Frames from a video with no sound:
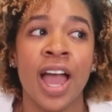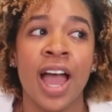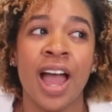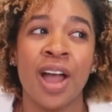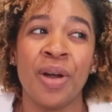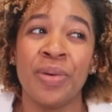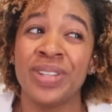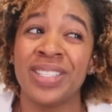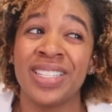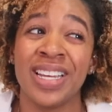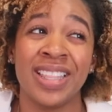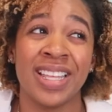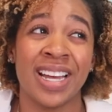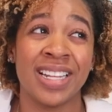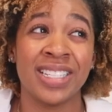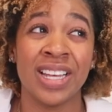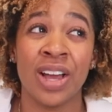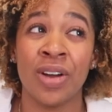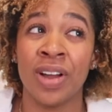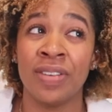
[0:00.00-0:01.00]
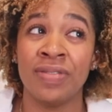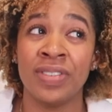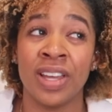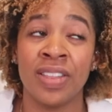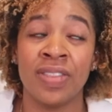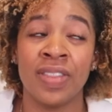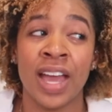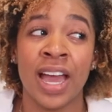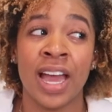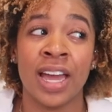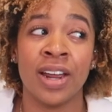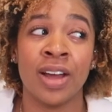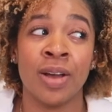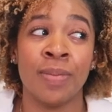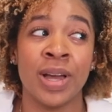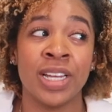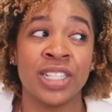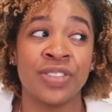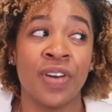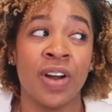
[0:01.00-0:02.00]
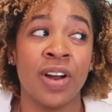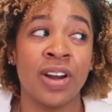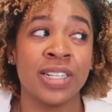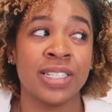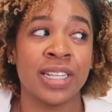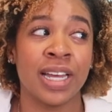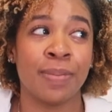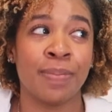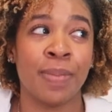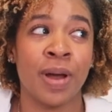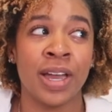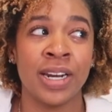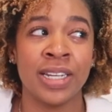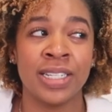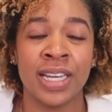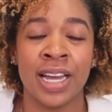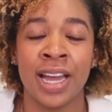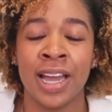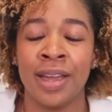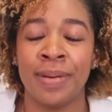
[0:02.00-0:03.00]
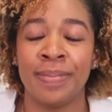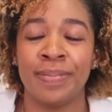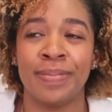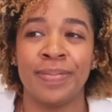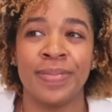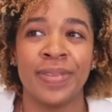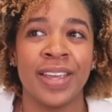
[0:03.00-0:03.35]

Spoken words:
I would say that's how I've done that. As far as like body type,